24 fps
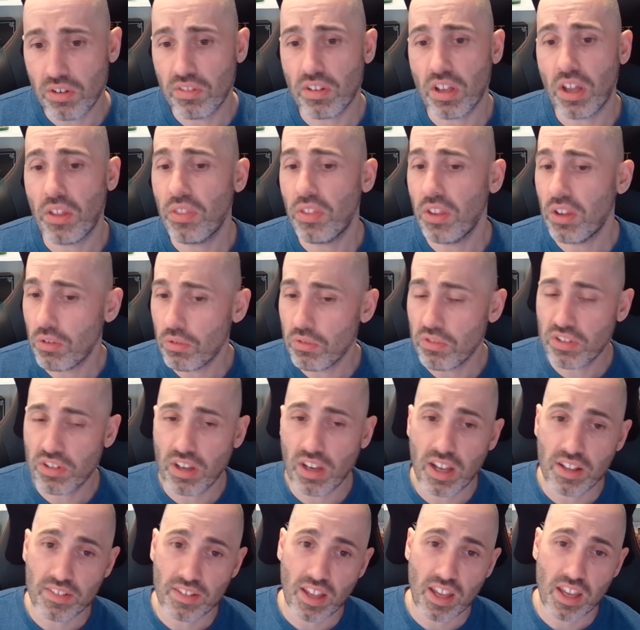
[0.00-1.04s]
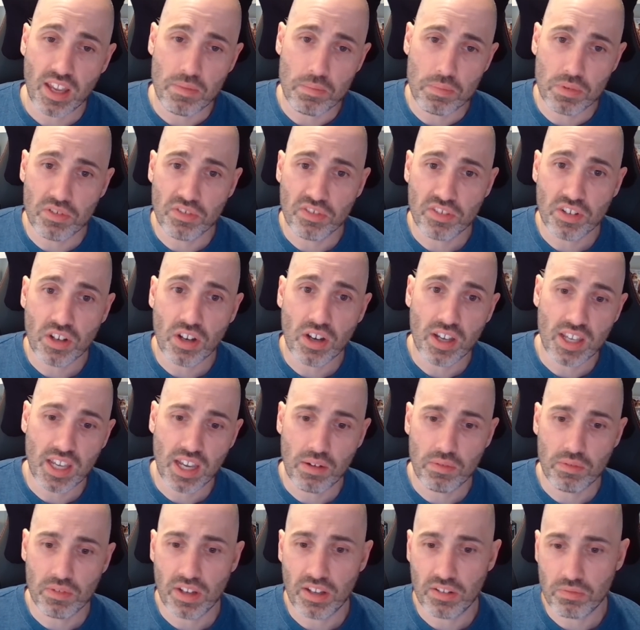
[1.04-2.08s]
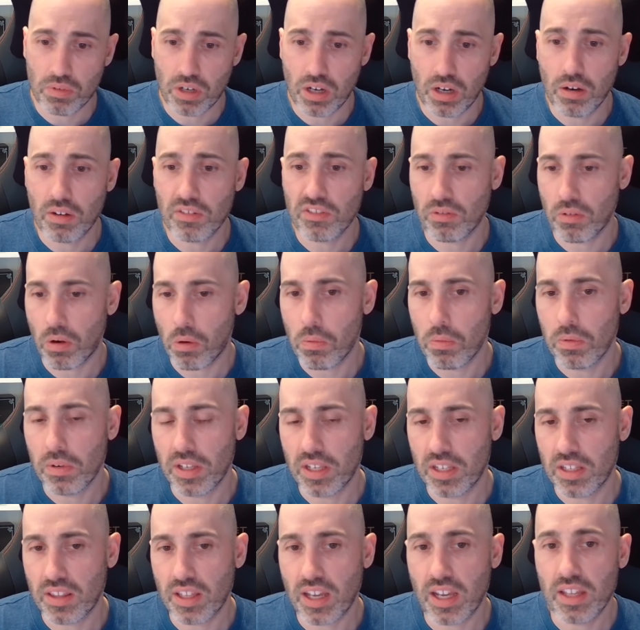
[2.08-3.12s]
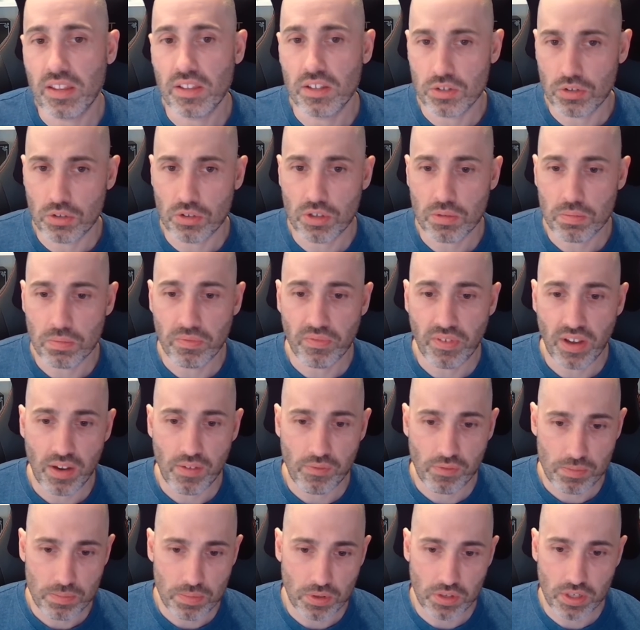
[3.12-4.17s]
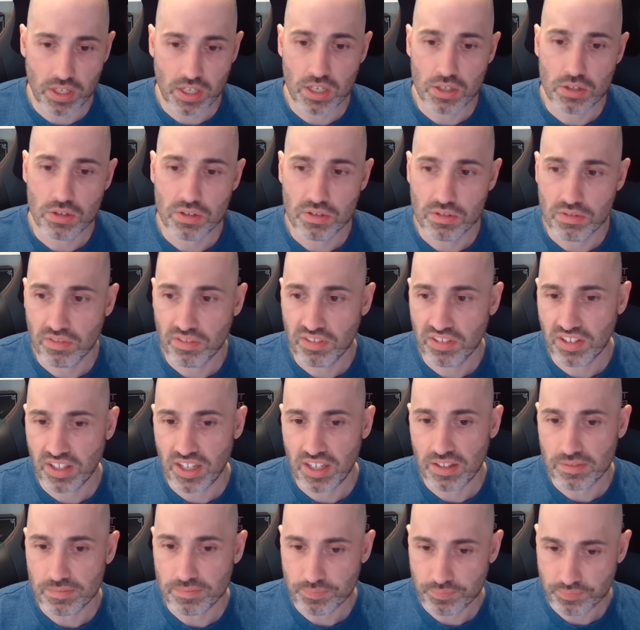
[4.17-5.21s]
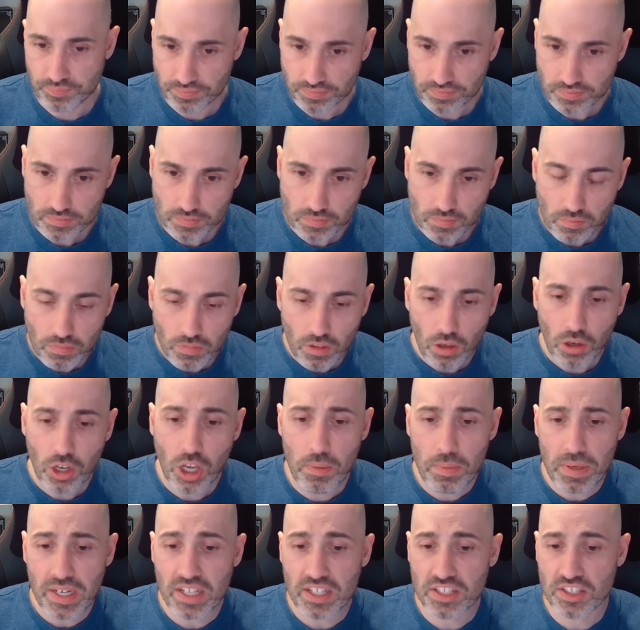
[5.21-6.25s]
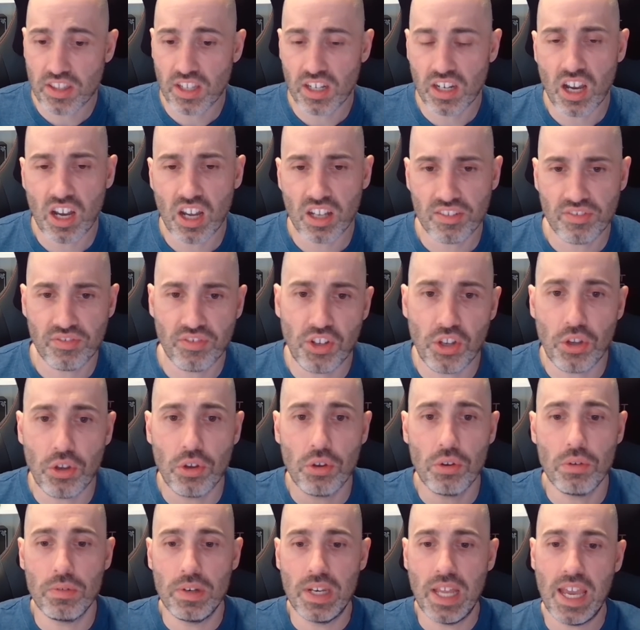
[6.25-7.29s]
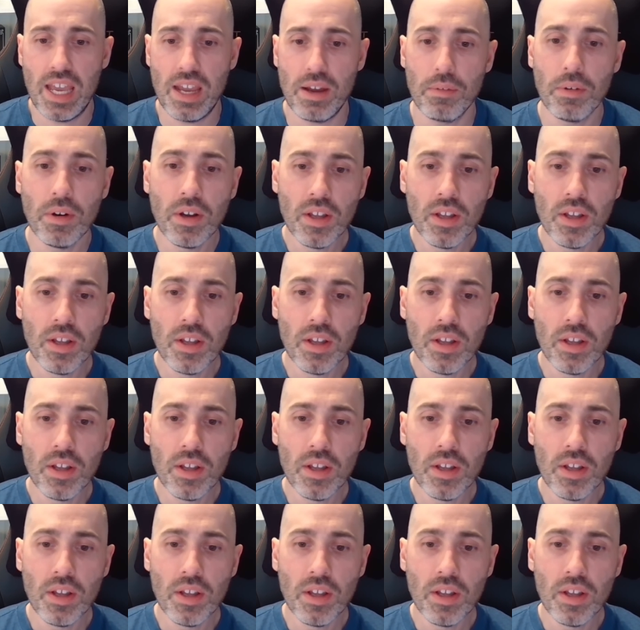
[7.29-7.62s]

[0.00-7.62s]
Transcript: I think also has a Blue Sky account as well, so I will link that in the document for everybody to see. Coming into the last few now,